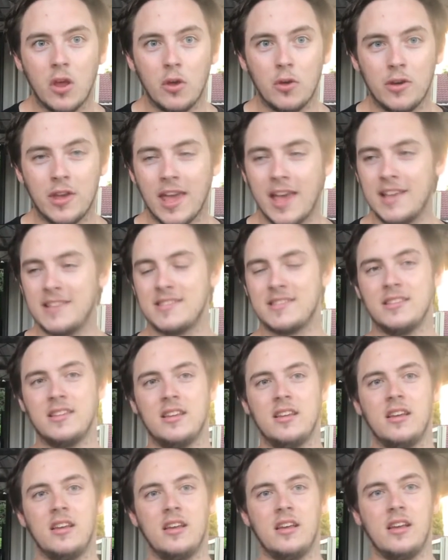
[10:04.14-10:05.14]
who cares?
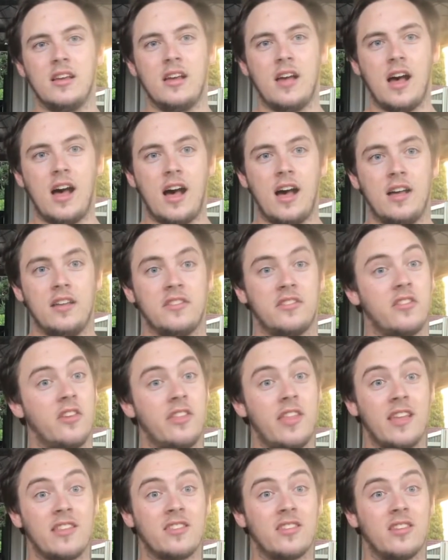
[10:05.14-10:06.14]
So
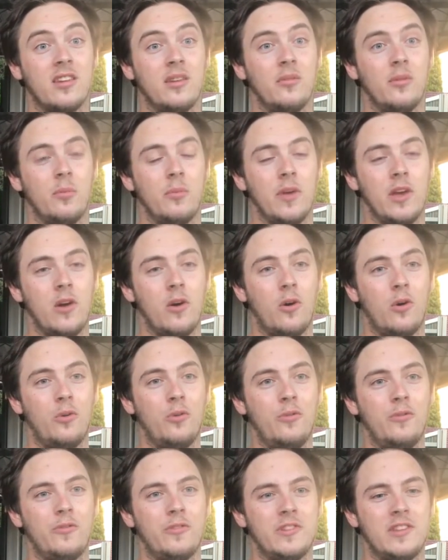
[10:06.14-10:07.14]
that's going to be
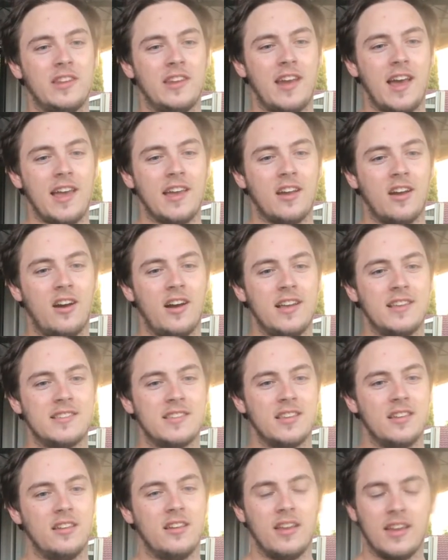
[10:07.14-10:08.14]
all for today,
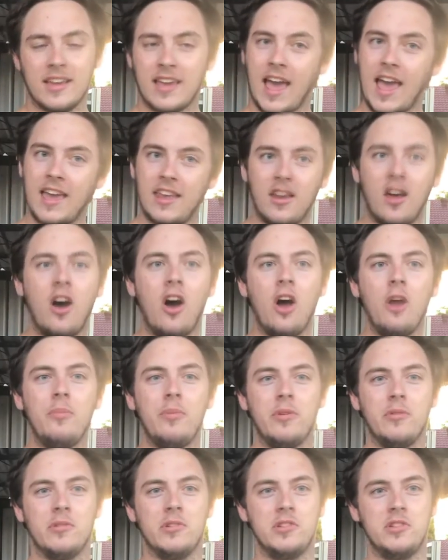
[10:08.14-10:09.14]
guys. Again,
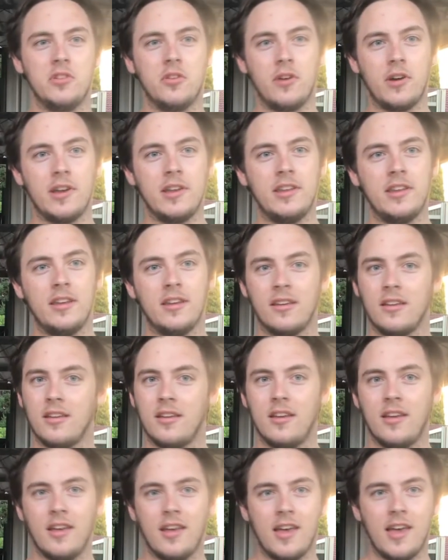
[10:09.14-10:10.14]
hope you enjoyed,
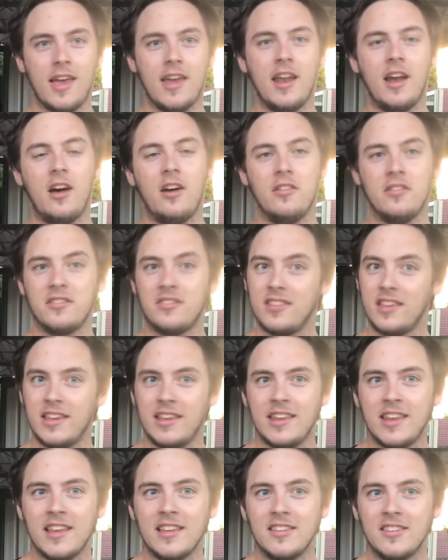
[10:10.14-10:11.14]
and I'll see
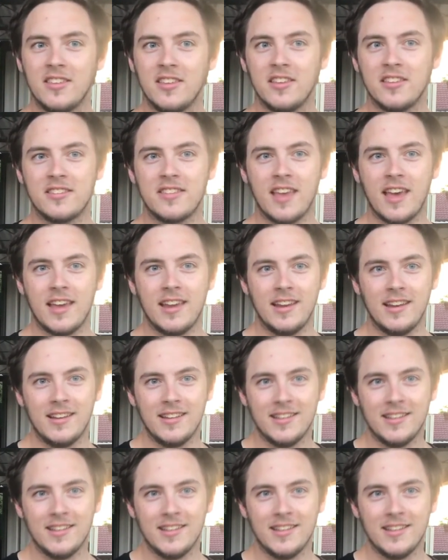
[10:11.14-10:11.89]
you next Thursday.